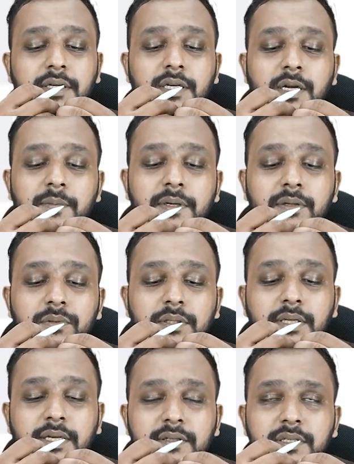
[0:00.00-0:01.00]
Coming to the
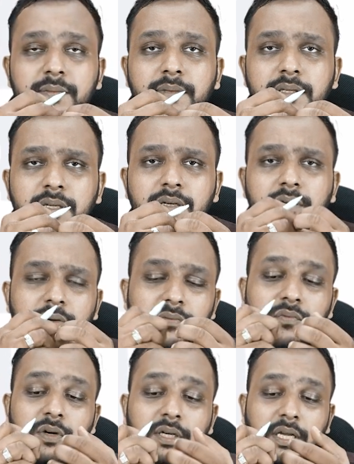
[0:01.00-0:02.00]
next image,
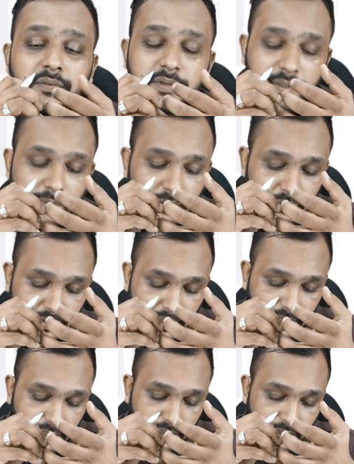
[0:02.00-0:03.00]
what are we able to see
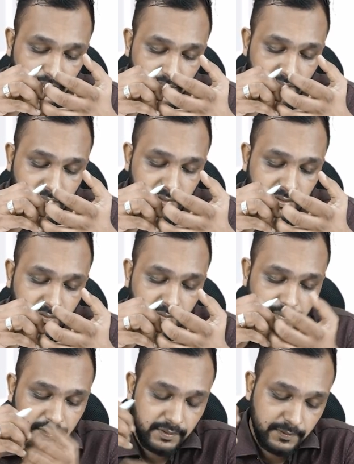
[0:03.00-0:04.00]
in this
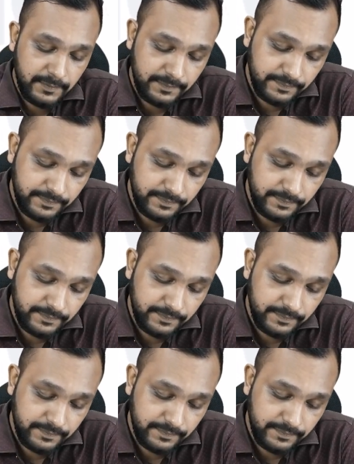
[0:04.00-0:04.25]
image?